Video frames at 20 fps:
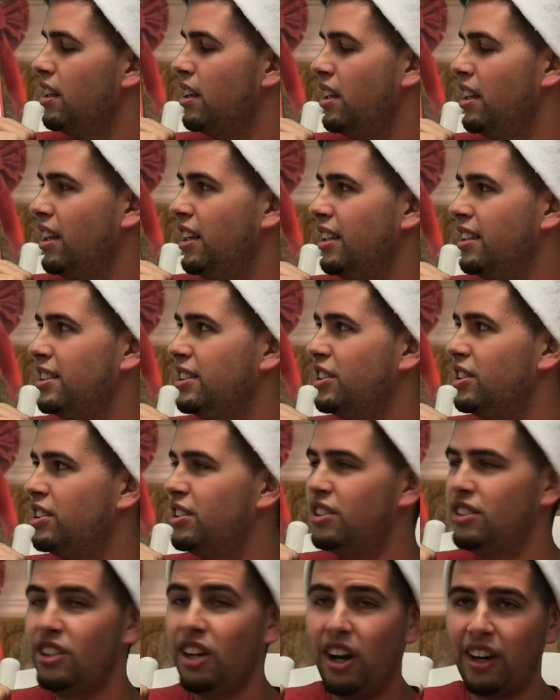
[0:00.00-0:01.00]
"These
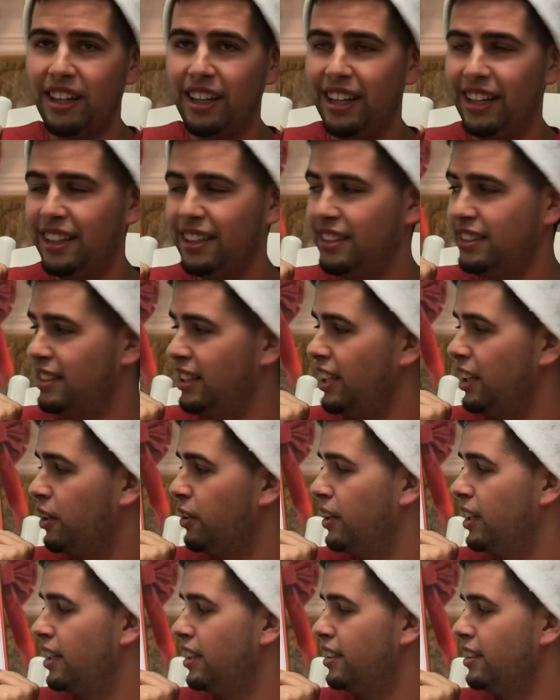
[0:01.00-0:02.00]
stockings," he
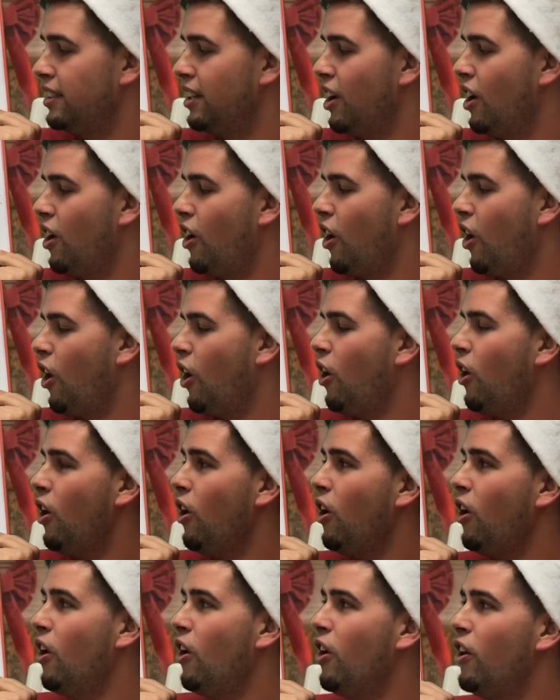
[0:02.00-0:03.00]
grinned,
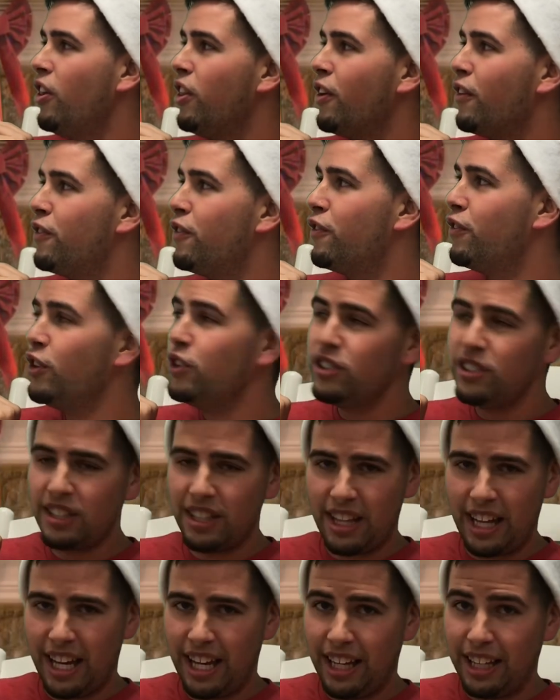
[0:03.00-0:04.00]
"are the first
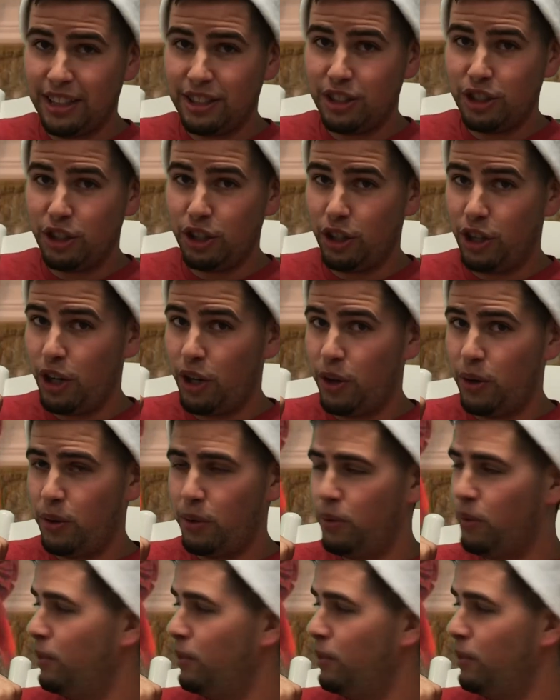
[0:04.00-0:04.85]
things to go."